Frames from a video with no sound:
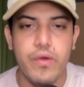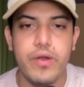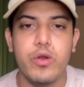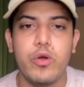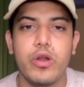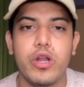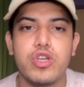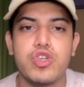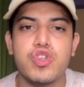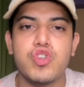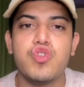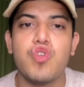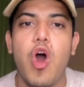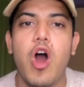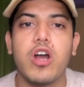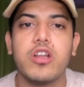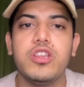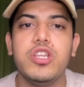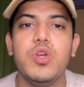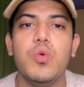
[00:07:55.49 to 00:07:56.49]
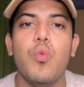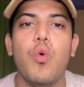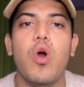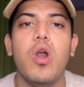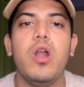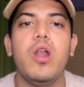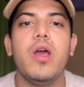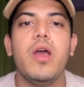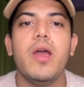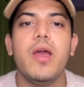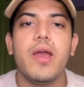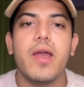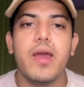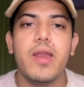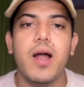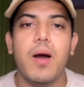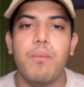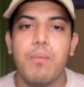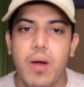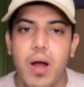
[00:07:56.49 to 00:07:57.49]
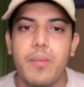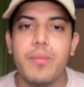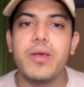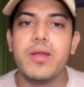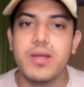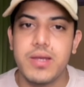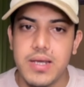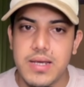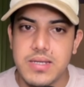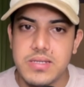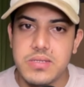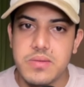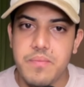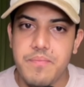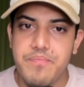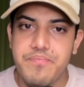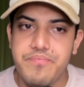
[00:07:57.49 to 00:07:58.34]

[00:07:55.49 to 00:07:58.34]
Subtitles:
It gonna shock the world in upcoming days.